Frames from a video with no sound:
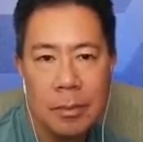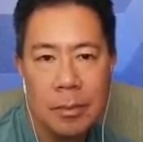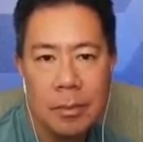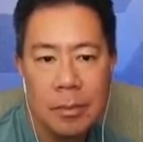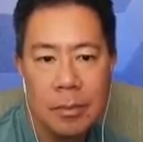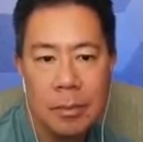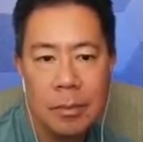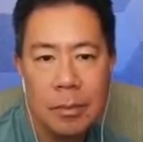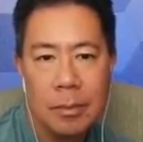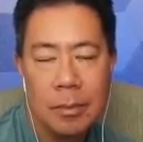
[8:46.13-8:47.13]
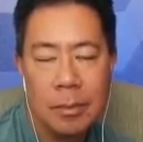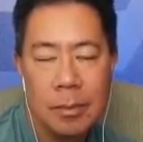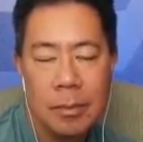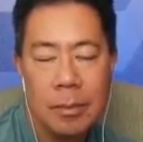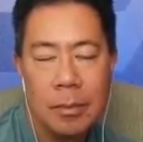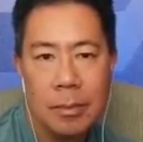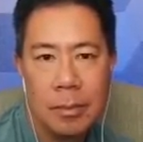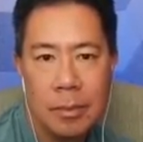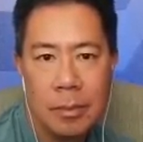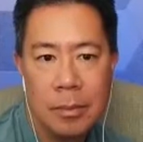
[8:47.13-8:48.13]

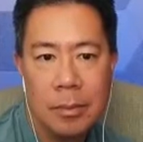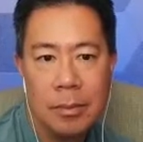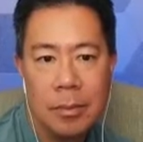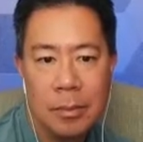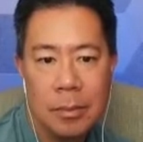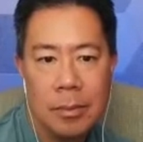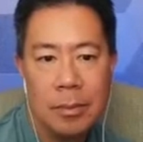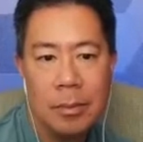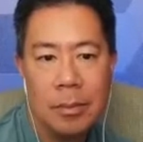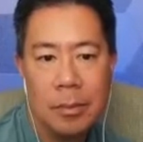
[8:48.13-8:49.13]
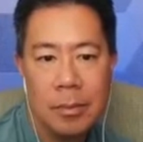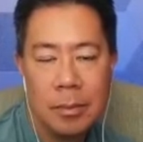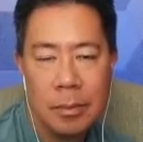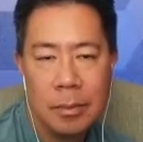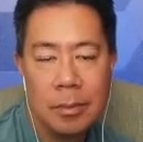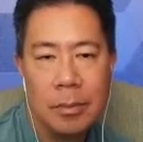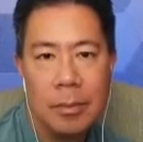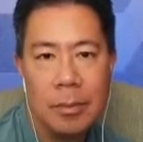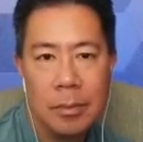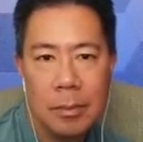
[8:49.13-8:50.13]

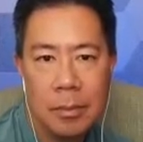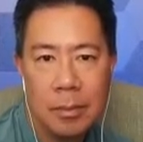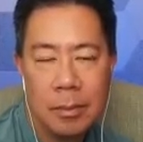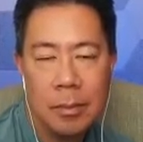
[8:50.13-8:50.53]
This person isn't speaking.